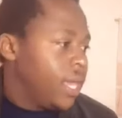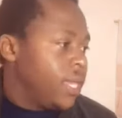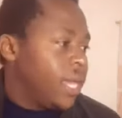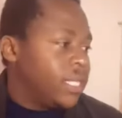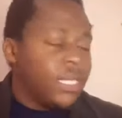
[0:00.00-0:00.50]

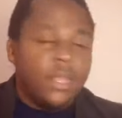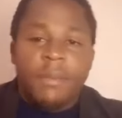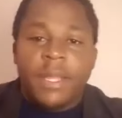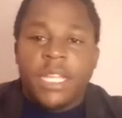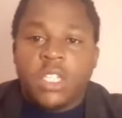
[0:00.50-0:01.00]
Yet the
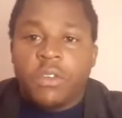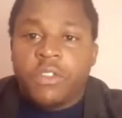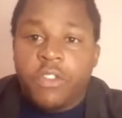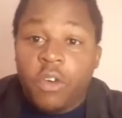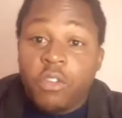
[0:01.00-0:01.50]
manager
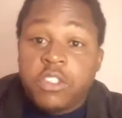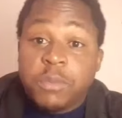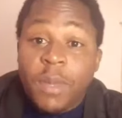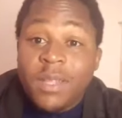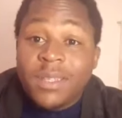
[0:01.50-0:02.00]
of
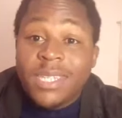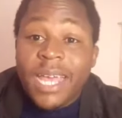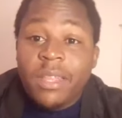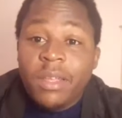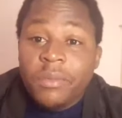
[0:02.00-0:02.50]
Spain was
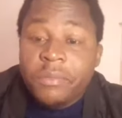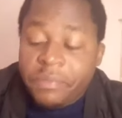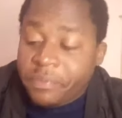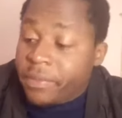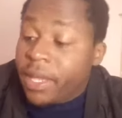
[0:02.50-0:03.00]
like, no,
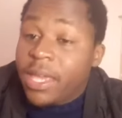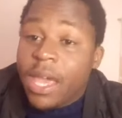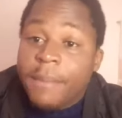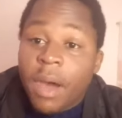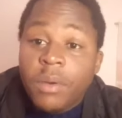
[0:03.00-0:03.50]

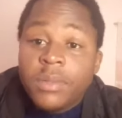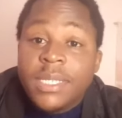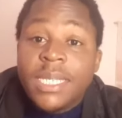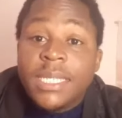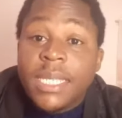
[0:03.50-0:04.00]
Yamal,
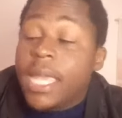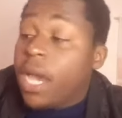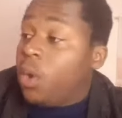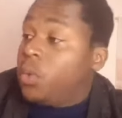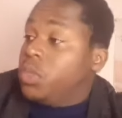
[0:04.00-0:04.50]

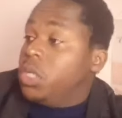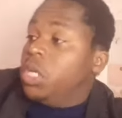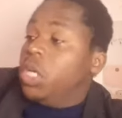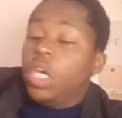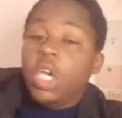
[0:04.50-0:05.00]
16-year-old,
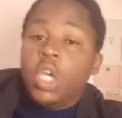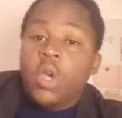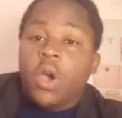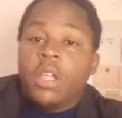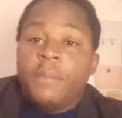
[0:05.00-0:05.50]

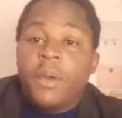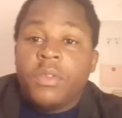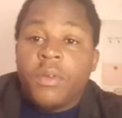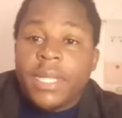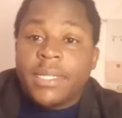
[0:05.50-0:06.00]
you're going to be on
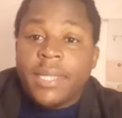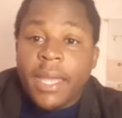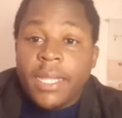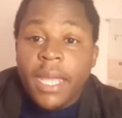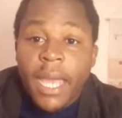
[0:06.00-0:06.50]
the right
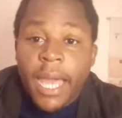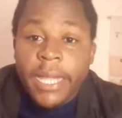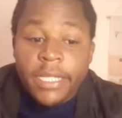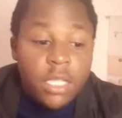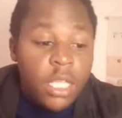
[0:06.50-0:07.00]
side.
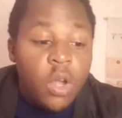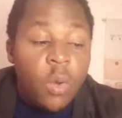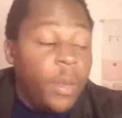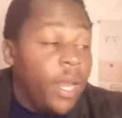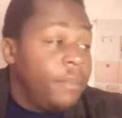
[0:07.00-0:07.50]
And
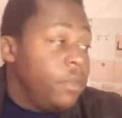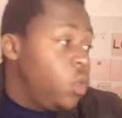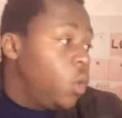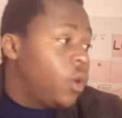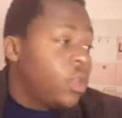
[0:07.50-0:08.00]
Nico William,
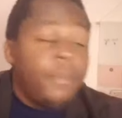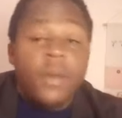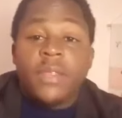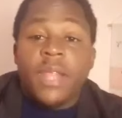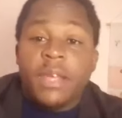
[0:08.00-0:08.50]
you're going to
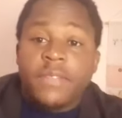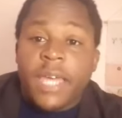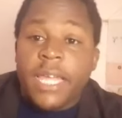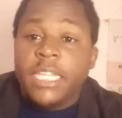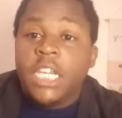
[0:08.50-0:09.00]
be on the left
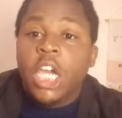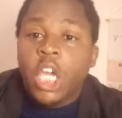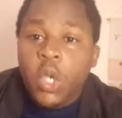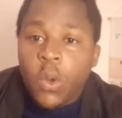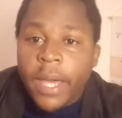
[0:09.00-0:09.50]
side.
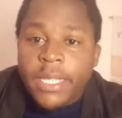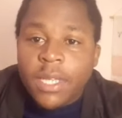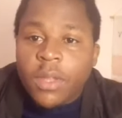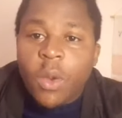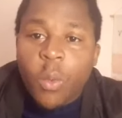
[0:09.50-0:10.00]
You guys
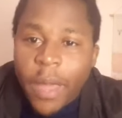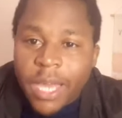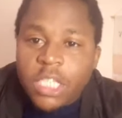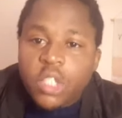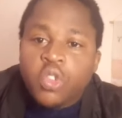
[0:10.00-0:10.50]
are going to
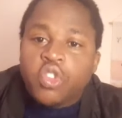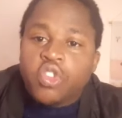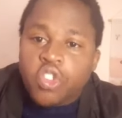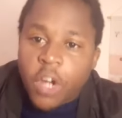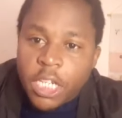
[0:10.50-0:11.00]
work to
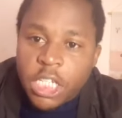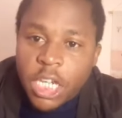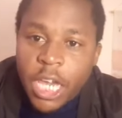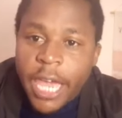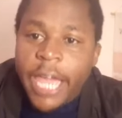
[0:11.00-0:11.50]
stretch
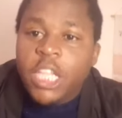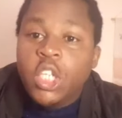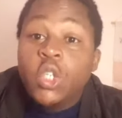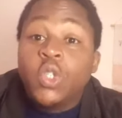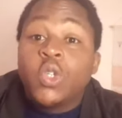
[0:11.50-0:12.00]
and
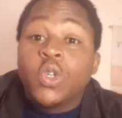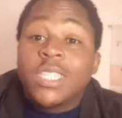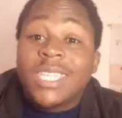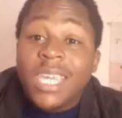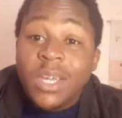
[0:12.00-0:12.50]
use your
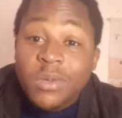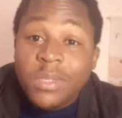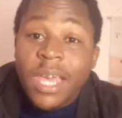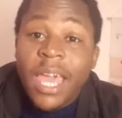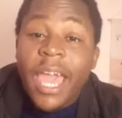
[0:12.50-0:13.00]

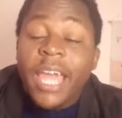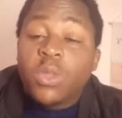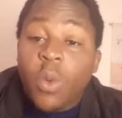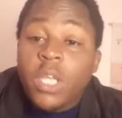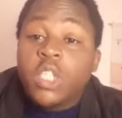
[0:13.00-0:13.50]
skills
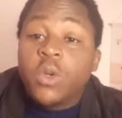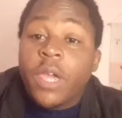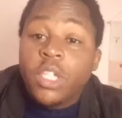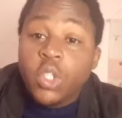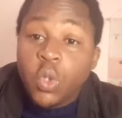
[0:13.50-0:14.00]
and what you
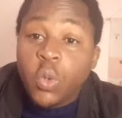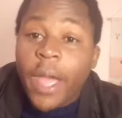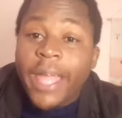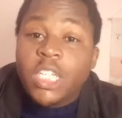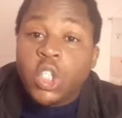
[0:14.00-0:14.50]
can
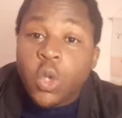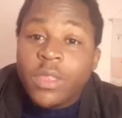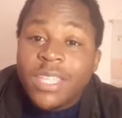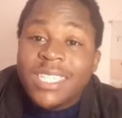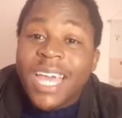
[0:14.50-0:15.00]
do and show
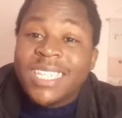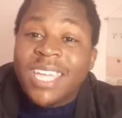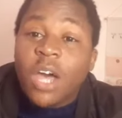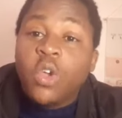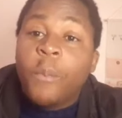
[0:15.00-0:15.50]
these guys
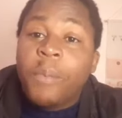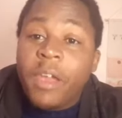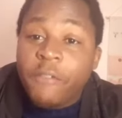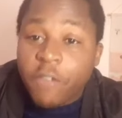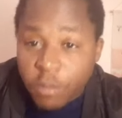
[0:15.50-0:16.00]
how you
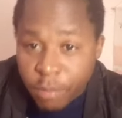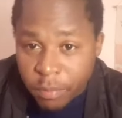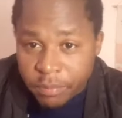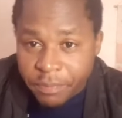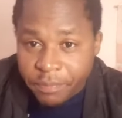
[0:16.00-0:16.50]
play
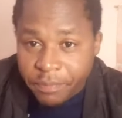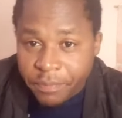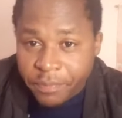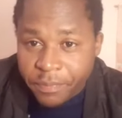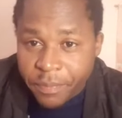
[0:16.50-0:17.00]
football.
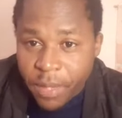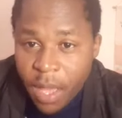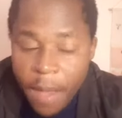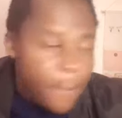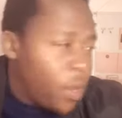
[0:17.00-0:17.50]

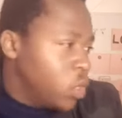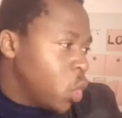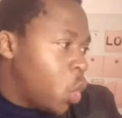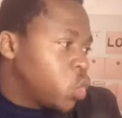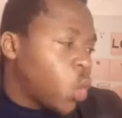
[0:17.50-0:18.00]
Because
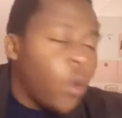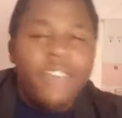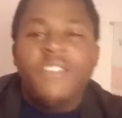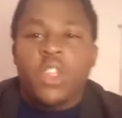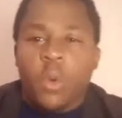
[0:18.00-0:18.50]
also,
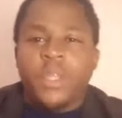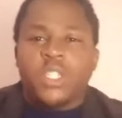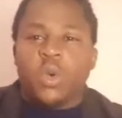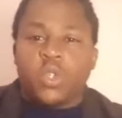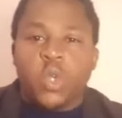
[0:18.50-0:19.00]
even though we
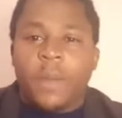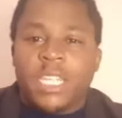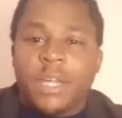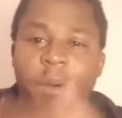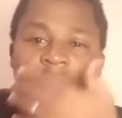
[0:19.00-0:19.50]
talk so
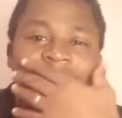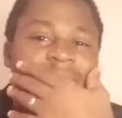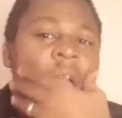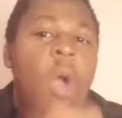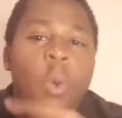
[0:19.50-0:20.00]
much about
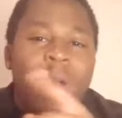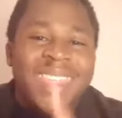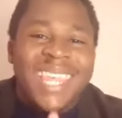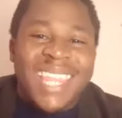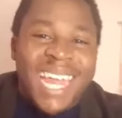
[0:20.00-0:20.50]
this,
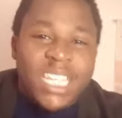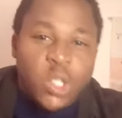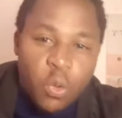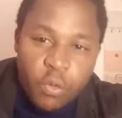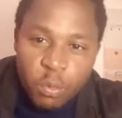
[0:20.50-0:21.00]
one thing that I
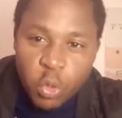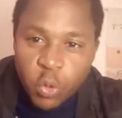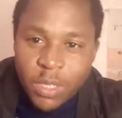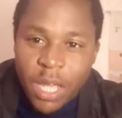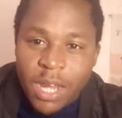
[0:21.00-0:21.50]
saw from
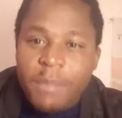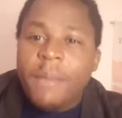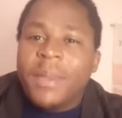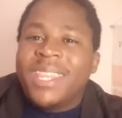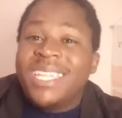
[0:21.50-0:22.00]
today,
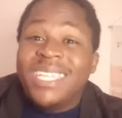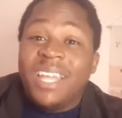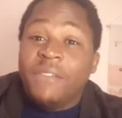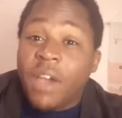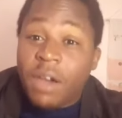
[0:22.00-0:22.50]
remember they didn't
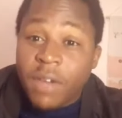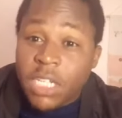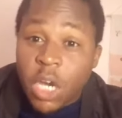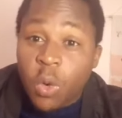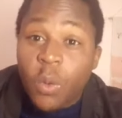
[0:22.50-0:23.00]
have
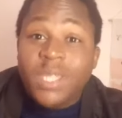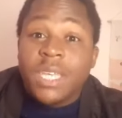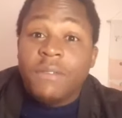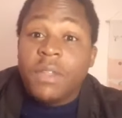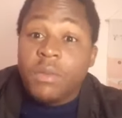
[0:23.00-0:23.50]
Carvajal, who was
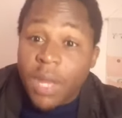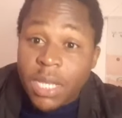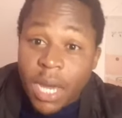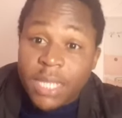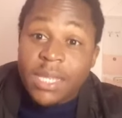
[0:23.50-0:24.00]
given a
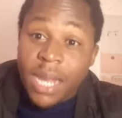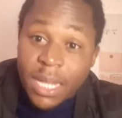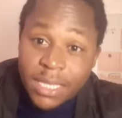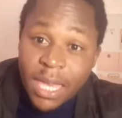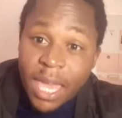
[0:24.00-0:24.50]
red card in the
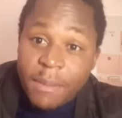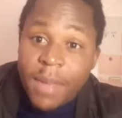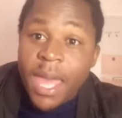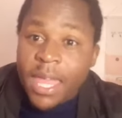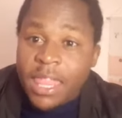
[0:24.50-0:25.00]
last game.
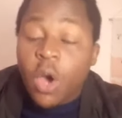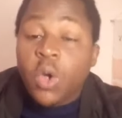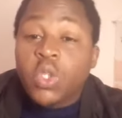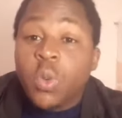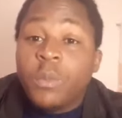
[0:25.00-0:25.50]
They're
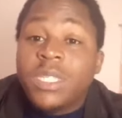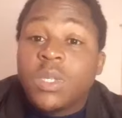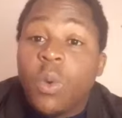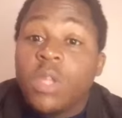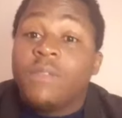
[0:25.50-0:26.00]
also
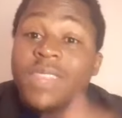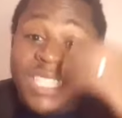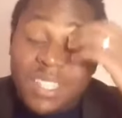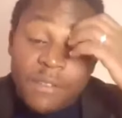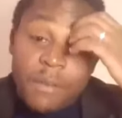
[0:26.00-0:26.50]
missing one of the
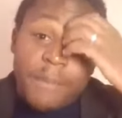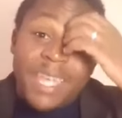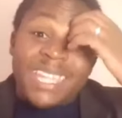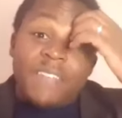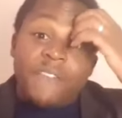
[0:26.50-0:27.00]
de
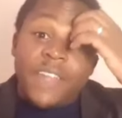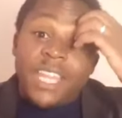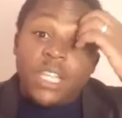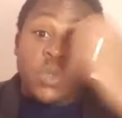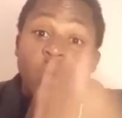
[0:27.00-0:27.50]
main
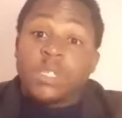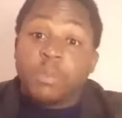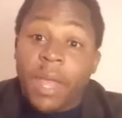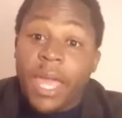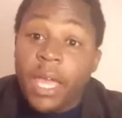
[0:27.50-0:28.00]
defenders who was
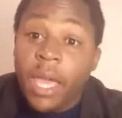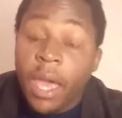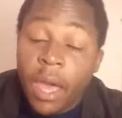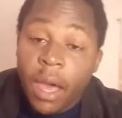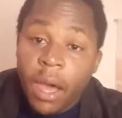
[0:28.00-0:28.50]
playing
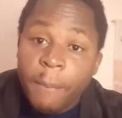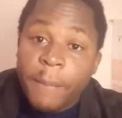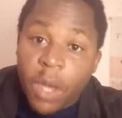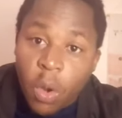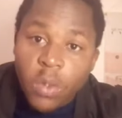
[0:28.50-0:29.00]

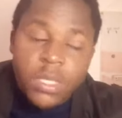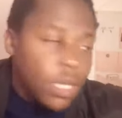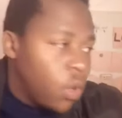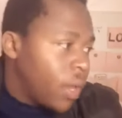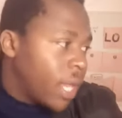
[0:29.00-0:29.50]
because
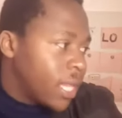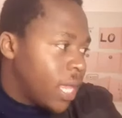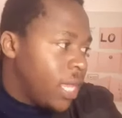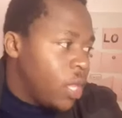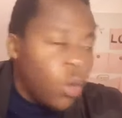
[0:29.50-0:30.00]
he got
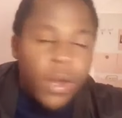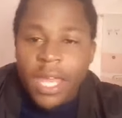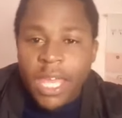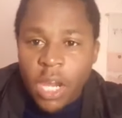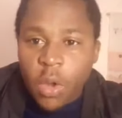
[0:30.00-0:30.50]

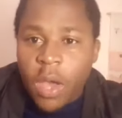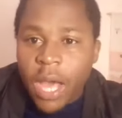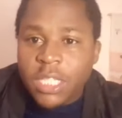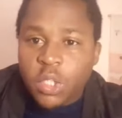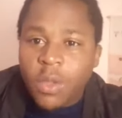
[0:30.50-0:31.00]
a yellow
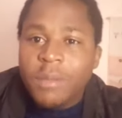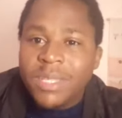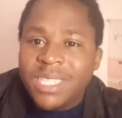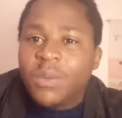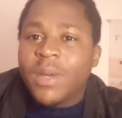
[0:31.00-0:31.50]
card, so it
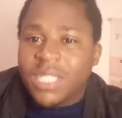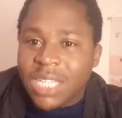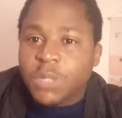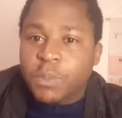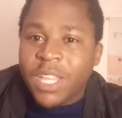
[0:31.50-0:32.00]
means he was
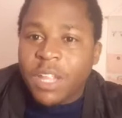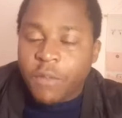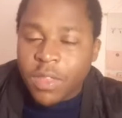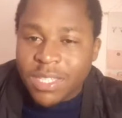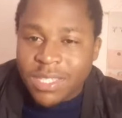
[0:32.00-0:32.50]

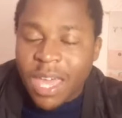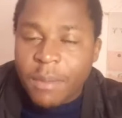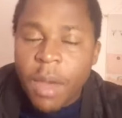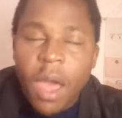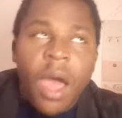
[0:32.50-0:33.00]
suspended for this
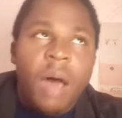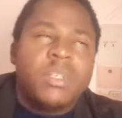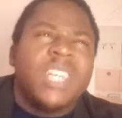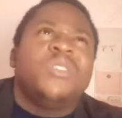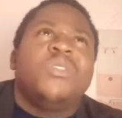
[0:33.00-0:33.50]
game. I'm
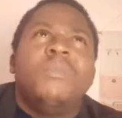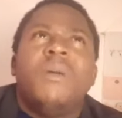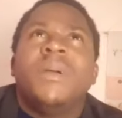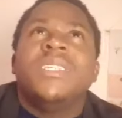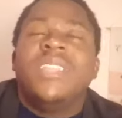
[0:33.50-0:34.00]
trying to
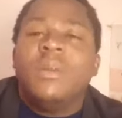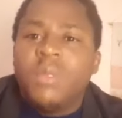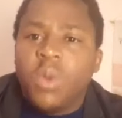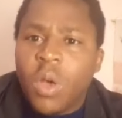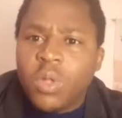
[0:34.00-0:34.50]
remember his
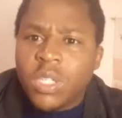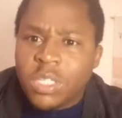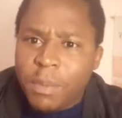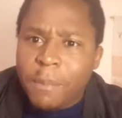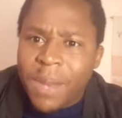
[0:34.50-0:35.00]
name, the one who
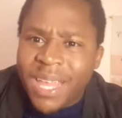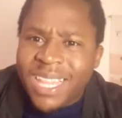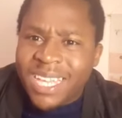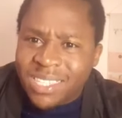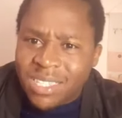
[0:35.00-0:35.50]
has been playing
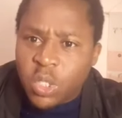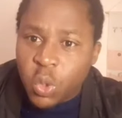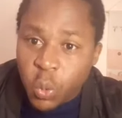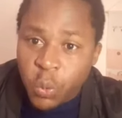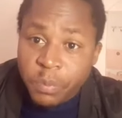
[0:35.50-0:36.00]
next
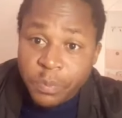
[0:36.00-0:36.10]
to